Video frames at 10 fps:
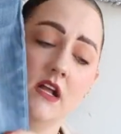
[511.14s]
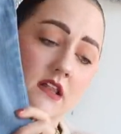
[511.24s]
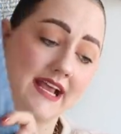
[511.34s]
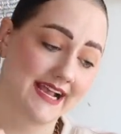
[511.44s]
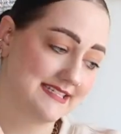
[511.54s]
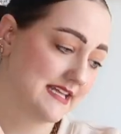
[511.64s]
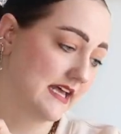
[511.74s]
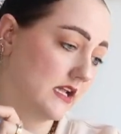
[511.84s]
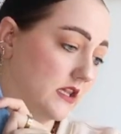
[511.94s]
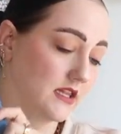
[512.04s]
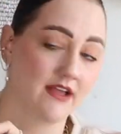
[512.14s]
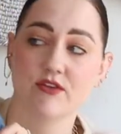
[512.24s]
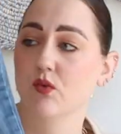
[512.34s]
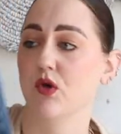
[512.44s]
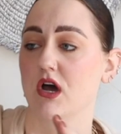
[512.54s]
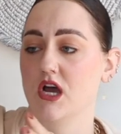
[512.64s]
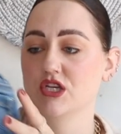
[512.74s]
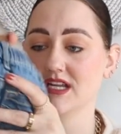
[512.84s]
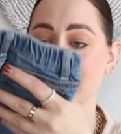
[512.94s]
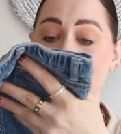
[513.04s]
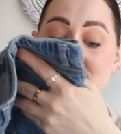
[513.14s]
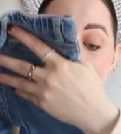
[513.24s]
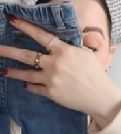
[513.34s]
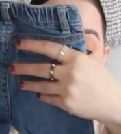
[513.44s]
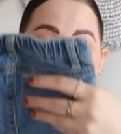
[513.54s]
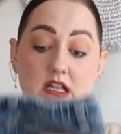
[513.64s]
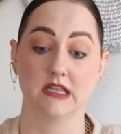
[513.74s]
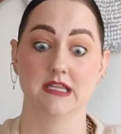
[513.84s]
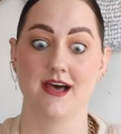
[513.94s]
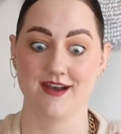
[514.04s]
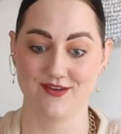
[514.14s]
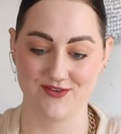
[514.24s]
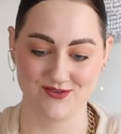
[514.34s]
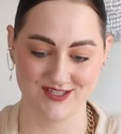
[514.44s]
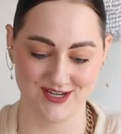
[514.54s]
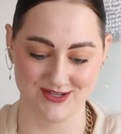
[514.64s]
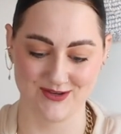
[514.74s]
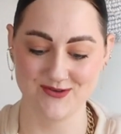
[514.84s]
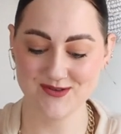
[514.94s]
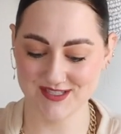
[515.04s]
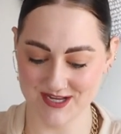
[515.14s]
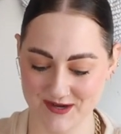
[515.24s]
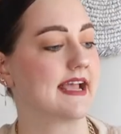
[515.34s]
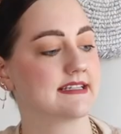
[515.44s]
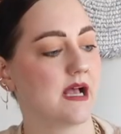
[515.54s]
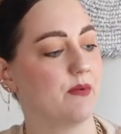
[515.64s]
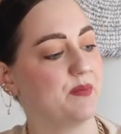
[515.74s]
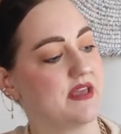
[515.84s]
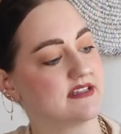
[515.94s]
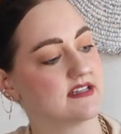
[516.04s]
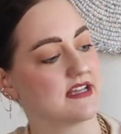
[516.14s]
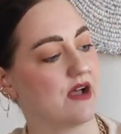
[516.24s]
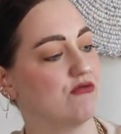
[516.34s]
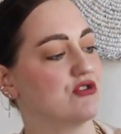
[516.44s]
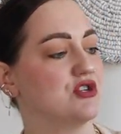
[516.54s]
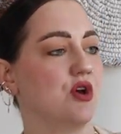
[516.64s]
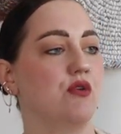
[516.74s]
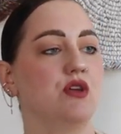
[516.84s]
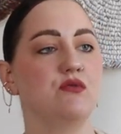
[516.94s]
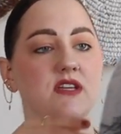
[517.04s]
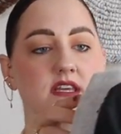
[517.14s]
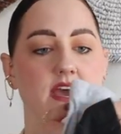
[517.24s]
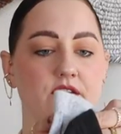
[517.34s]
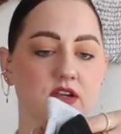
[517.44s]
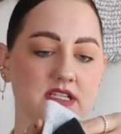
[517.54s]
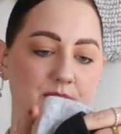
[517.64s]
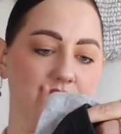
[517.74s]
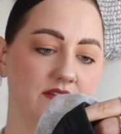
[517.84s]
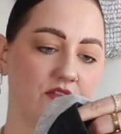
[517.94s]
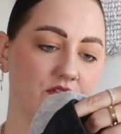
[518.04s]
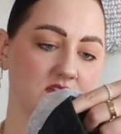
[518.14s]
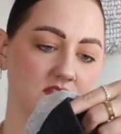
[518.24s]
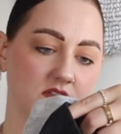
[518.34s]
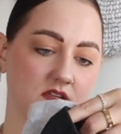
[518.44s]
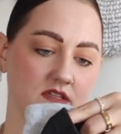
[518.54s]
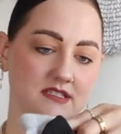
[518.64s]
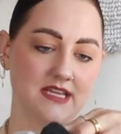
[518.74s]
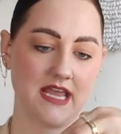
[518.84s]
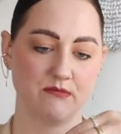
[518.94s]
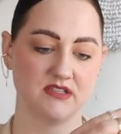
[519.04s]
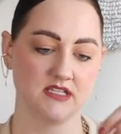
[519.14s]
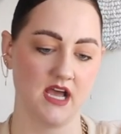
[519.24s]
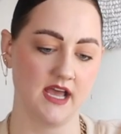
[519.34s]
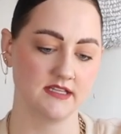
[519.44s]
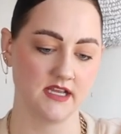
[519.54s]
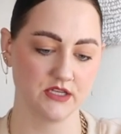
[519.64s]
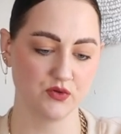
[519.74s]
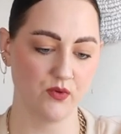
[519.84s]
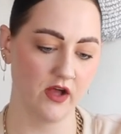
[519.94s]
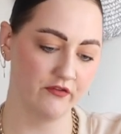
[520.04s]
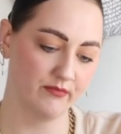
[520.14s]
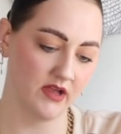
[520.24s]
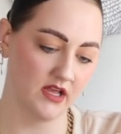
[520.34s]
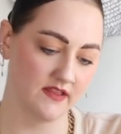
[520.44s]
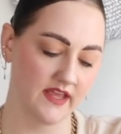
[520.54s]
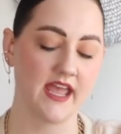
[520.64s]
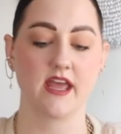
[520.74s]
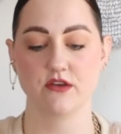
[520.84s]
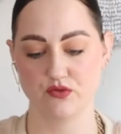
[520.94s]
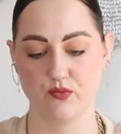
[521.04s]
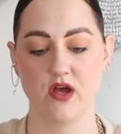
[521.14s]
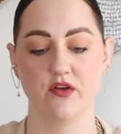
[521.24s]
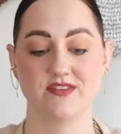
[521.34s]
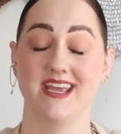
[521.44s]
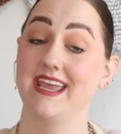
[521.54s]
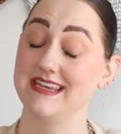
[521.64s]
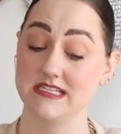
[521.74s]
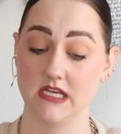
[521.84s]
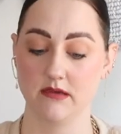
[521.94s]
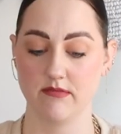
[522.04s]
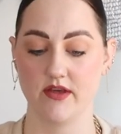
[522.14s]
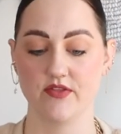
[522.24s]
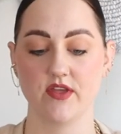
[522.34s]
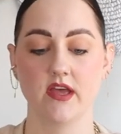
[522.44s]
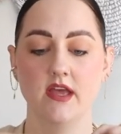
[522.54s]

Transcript: Like I said, love the wash. I think he's gonna get a lot of use out of those. Next couple pieces I will show you together because I believe that they're the same size. Yeah, 12 month and 12 to 18 month.